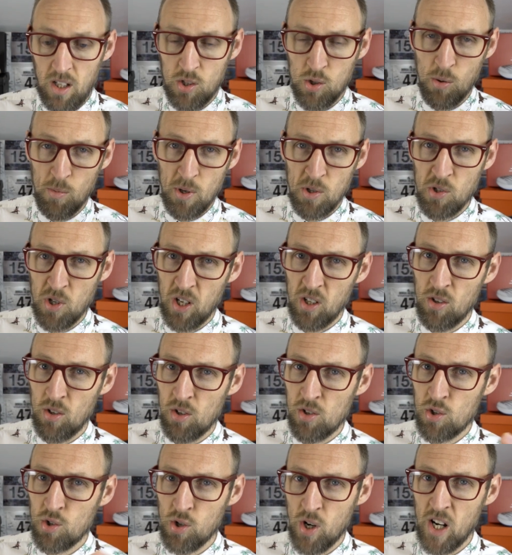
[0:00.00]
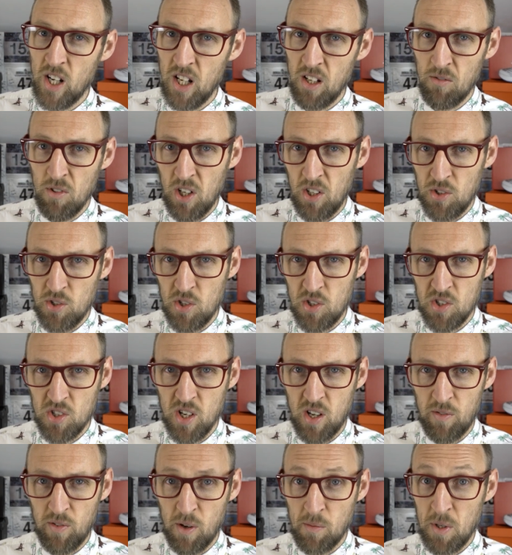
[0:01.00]
It's almost like on training runs and
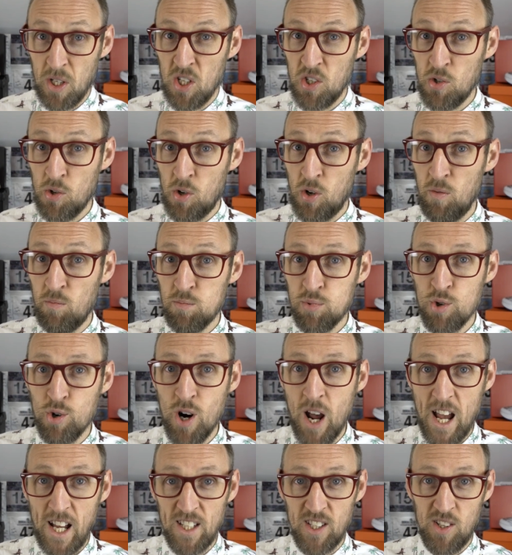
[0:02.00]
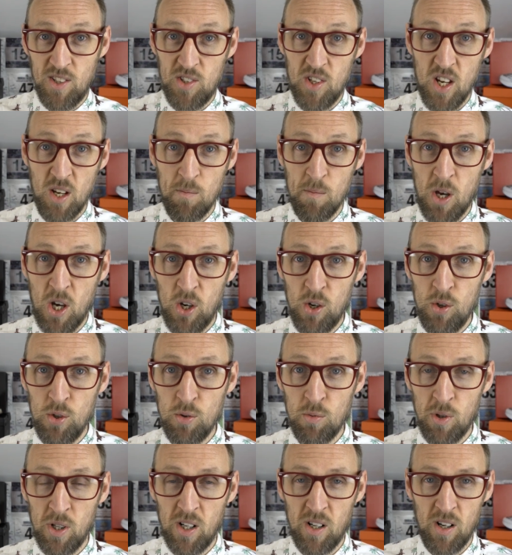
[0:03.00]
stuff, I'm in a sort of practicing
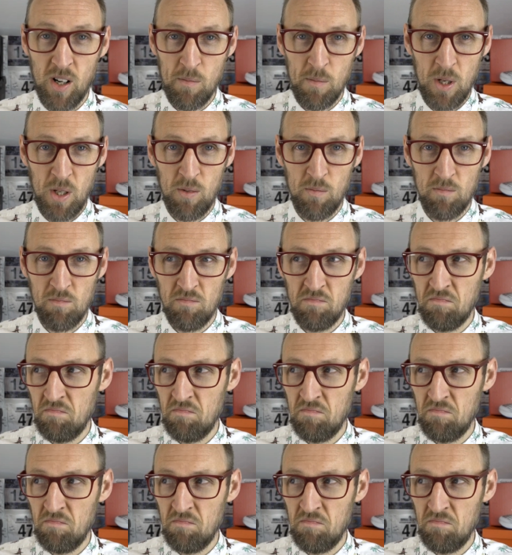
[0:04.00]
mode where I'm at